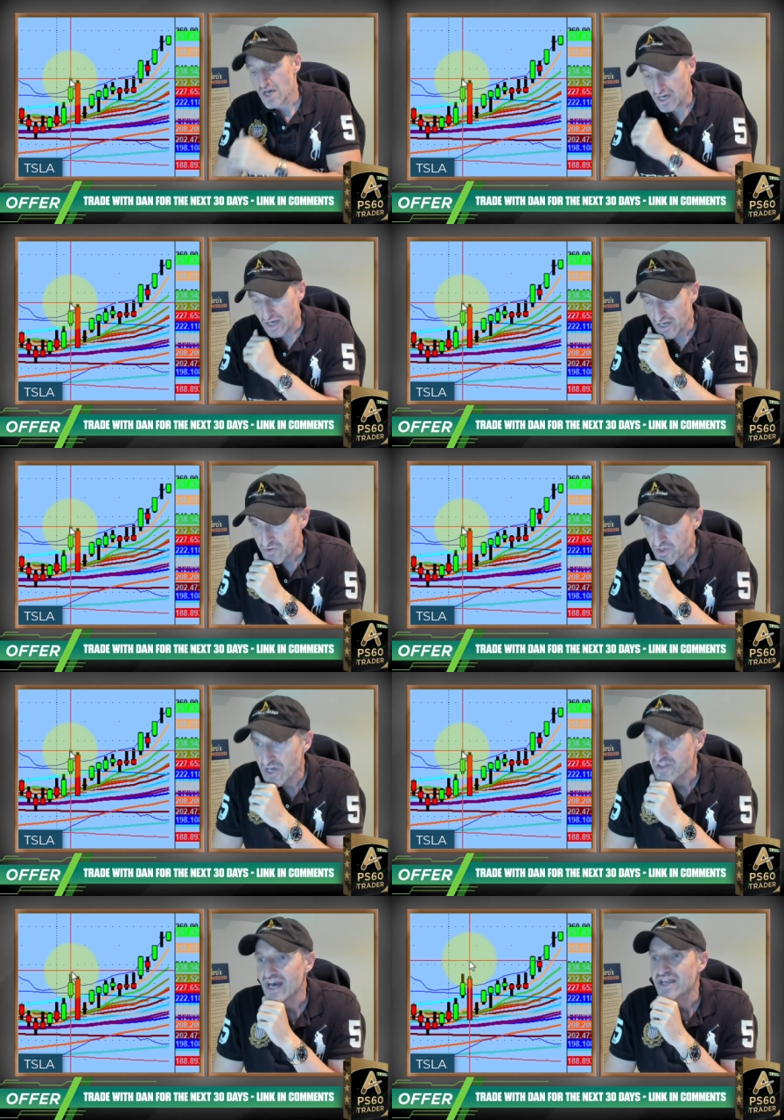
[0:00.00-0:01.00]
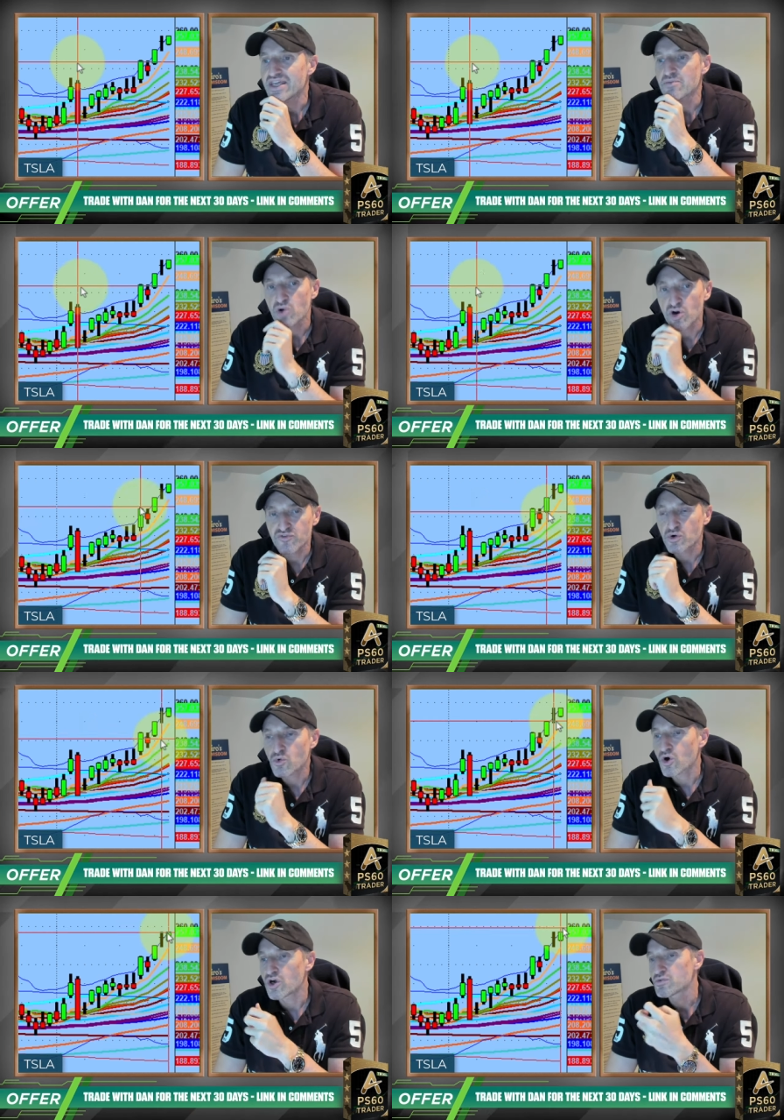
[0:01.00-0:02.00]
uh, agree on that. In a perfect
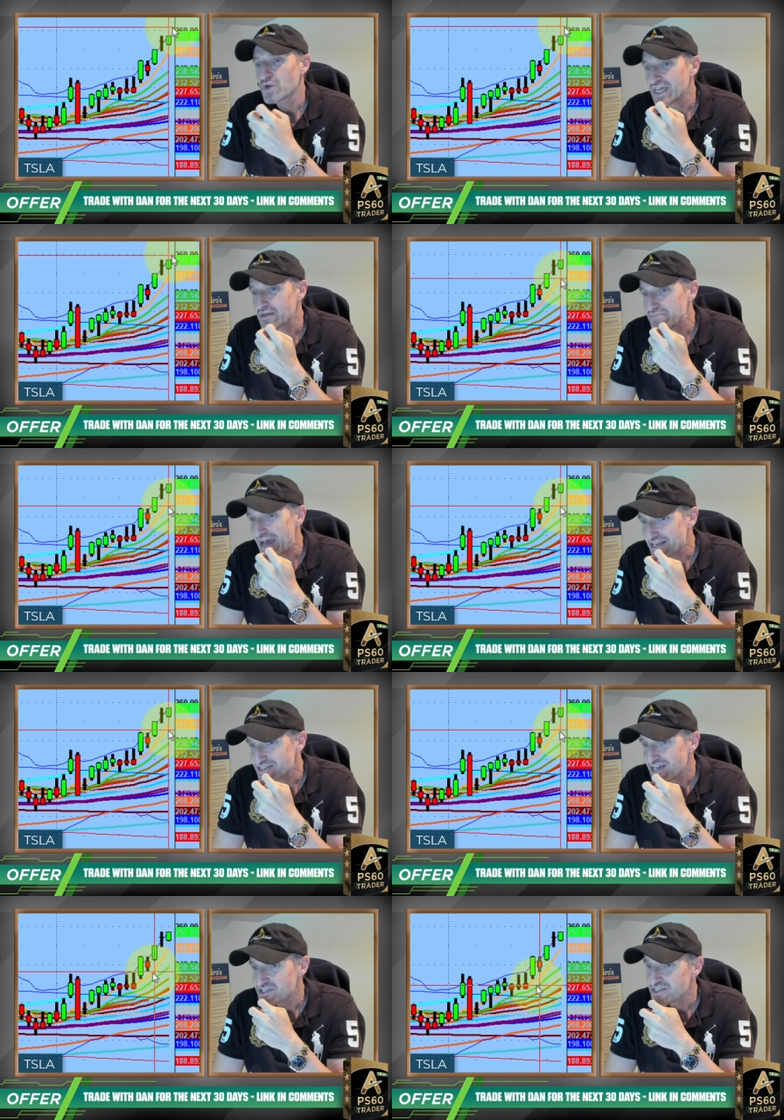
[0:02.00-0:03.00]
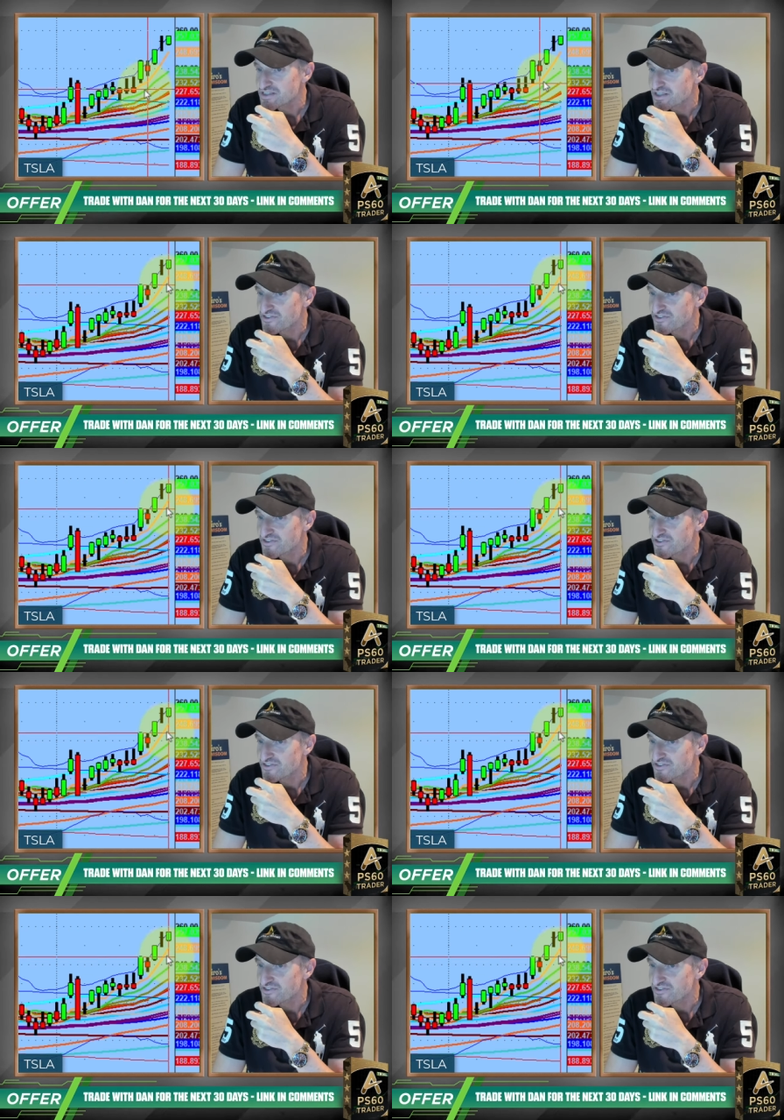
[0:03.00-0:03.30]
world, we get a back test into the